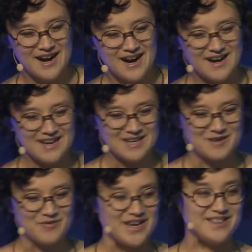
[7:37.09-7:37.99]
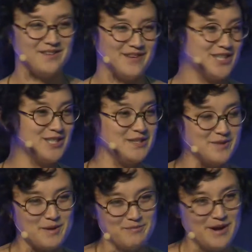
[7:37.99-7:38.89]
And then eventually
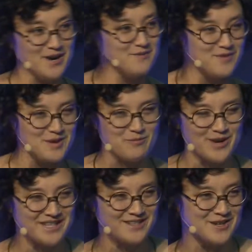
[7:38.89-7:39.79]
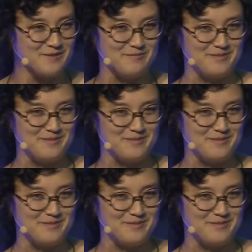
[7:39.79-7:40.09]
a bear forum raided her